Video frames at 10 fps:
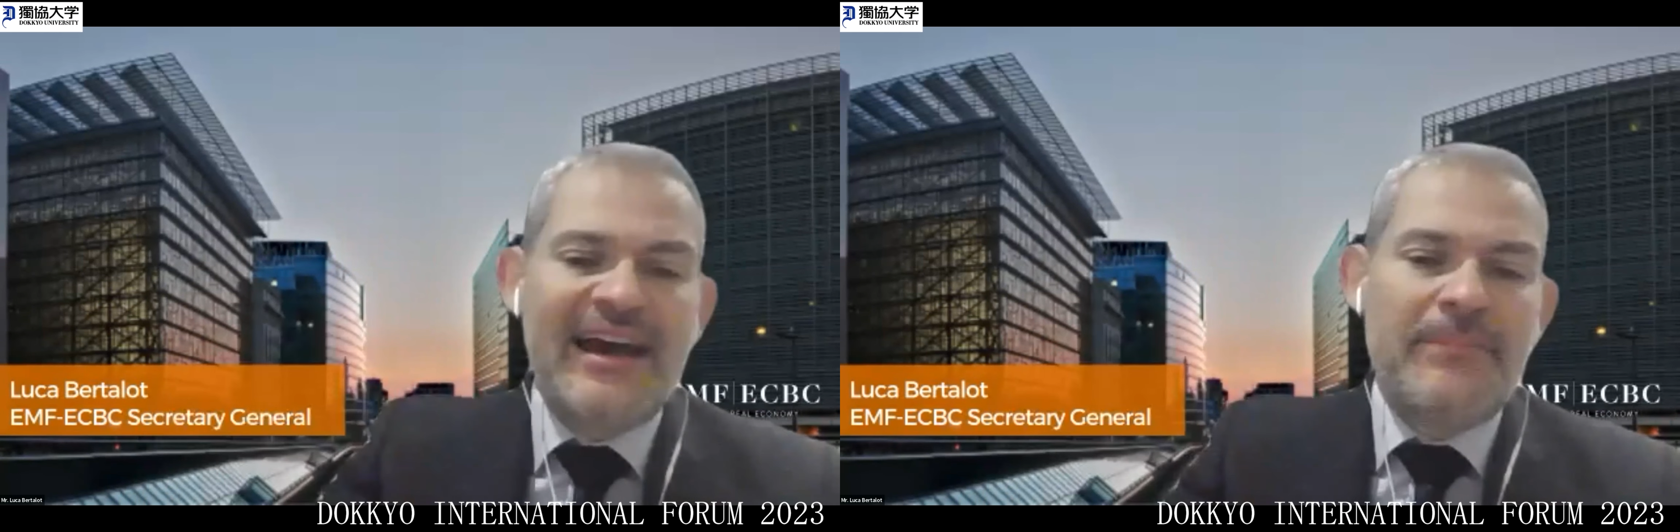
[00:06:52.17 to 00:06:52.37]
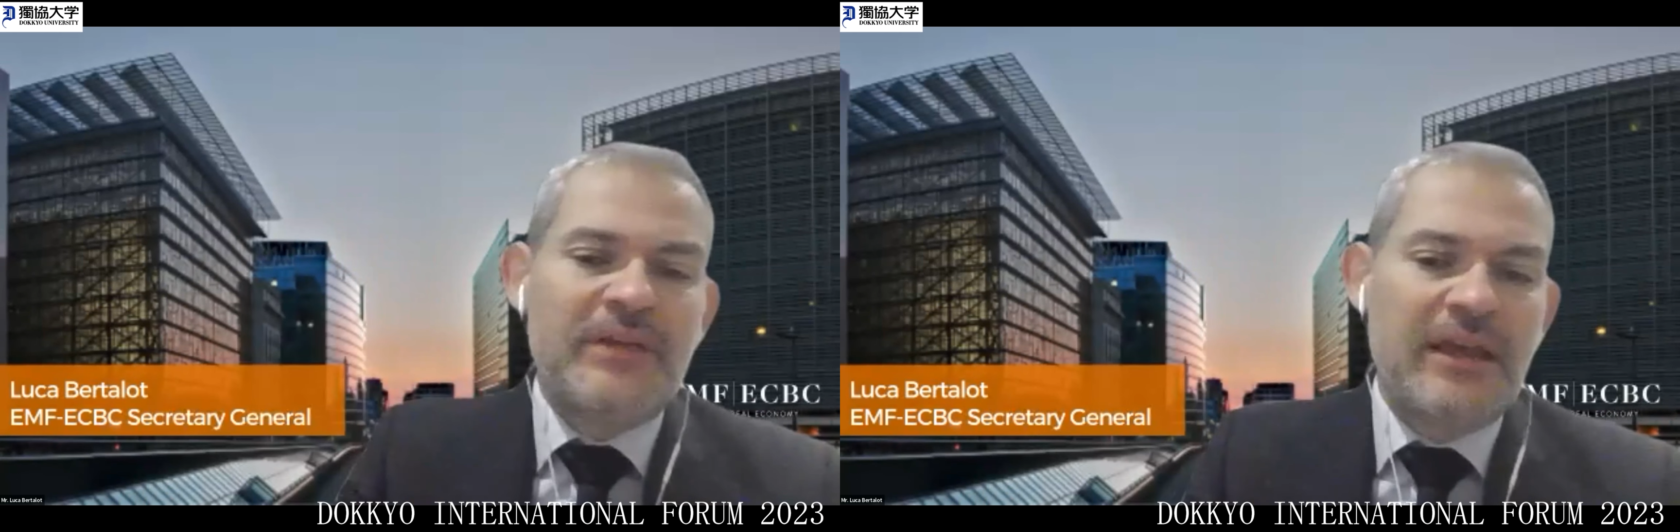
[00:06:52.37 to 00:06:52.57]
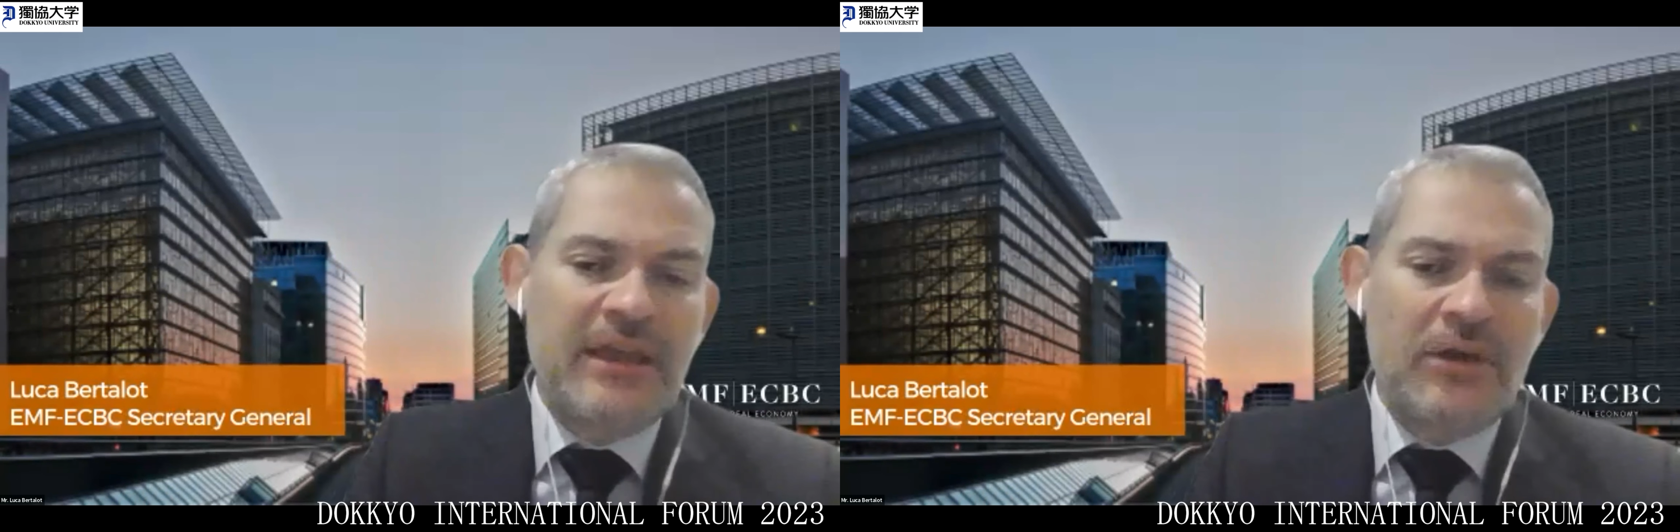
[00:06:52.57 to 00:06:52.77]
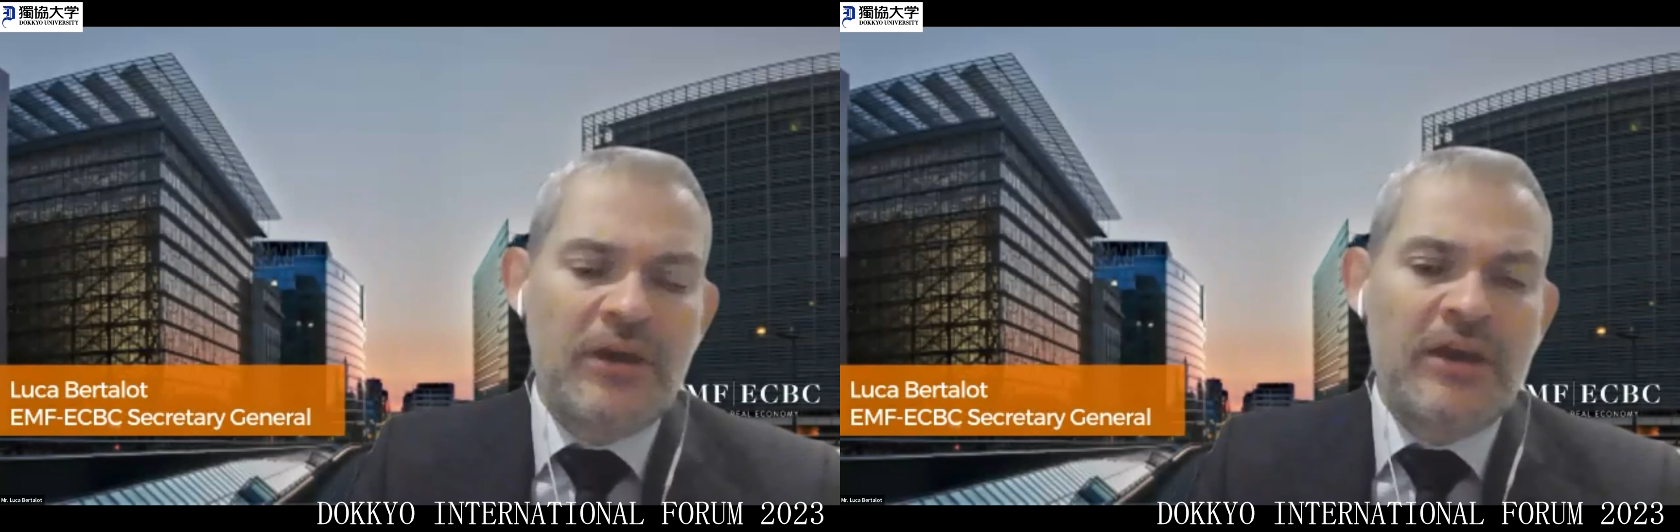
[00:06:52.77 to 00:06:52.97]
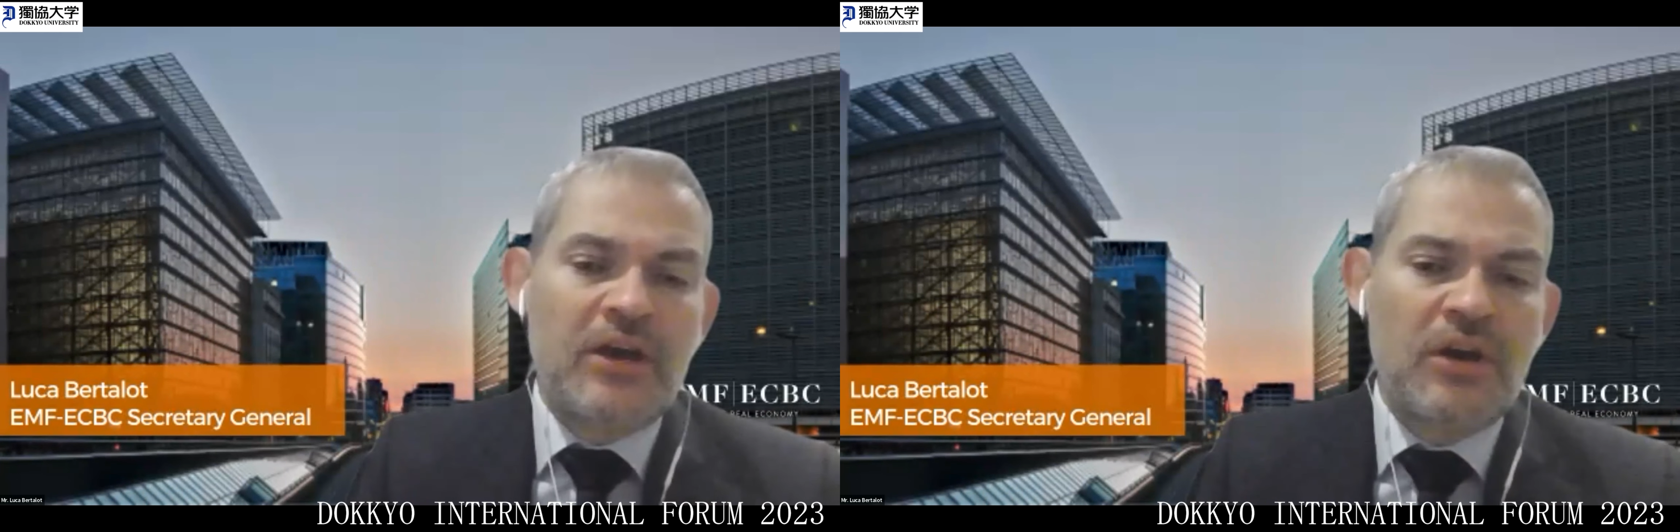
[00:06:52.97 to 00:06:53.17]
up the
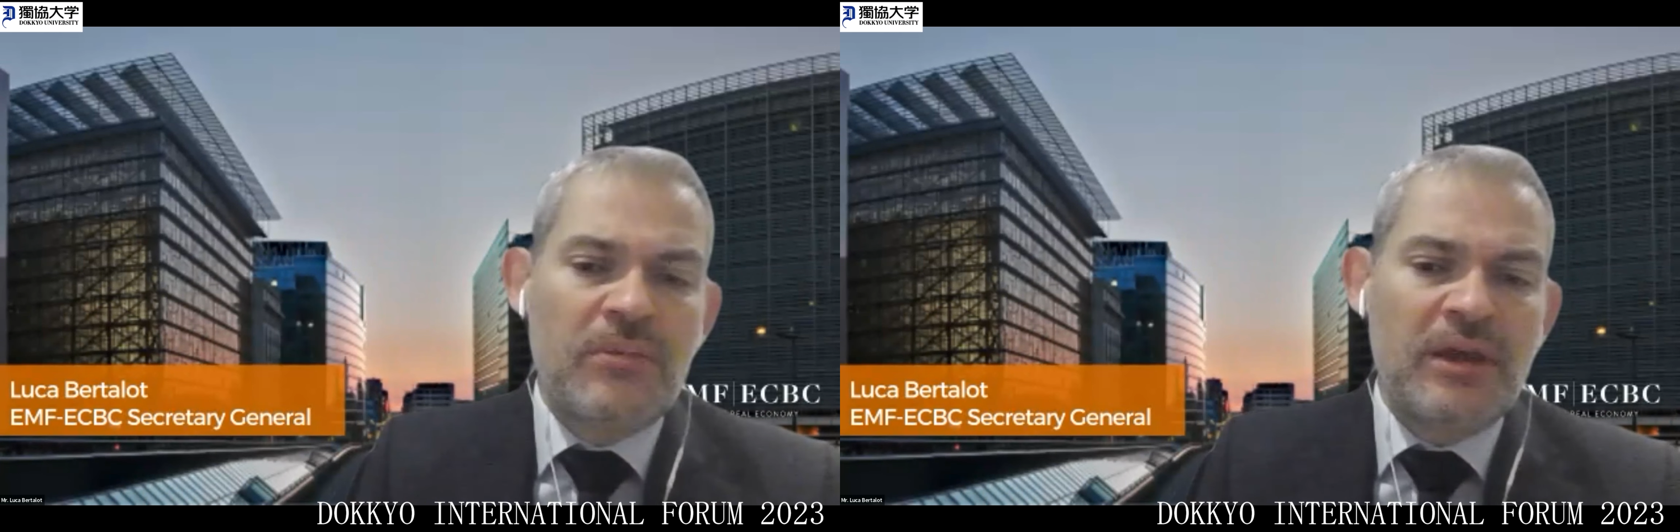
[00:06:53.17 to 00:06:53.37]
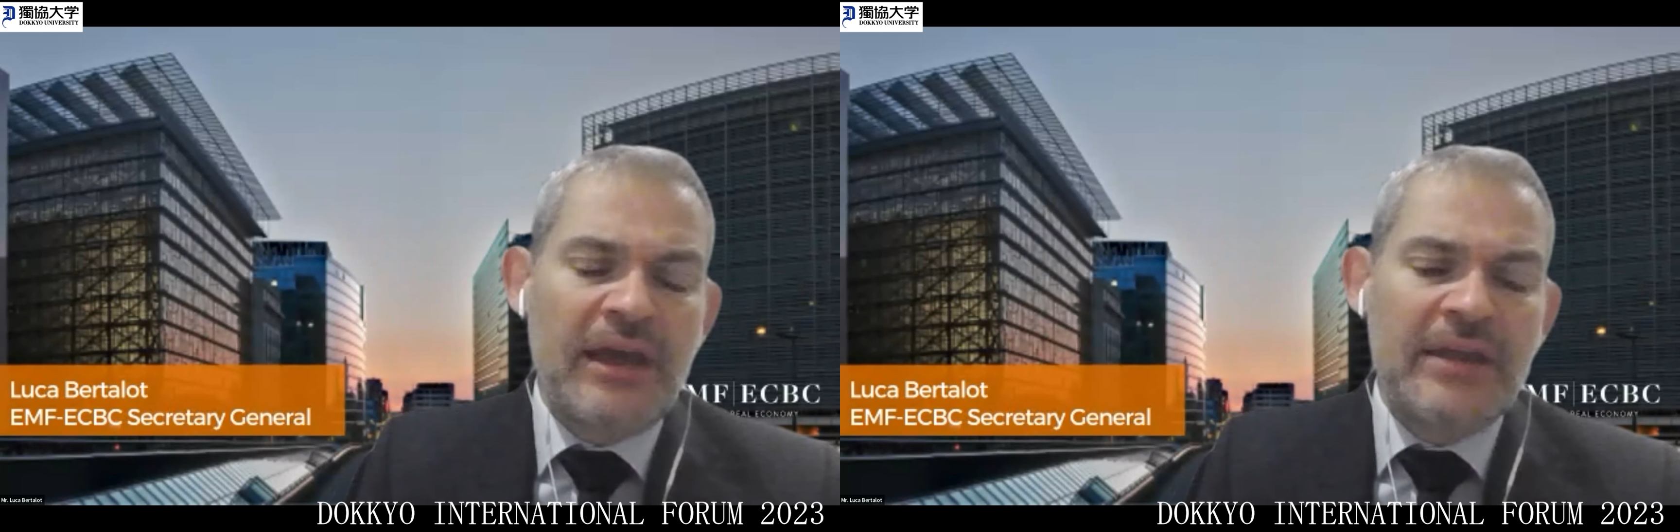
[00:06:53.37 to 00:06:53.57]
economy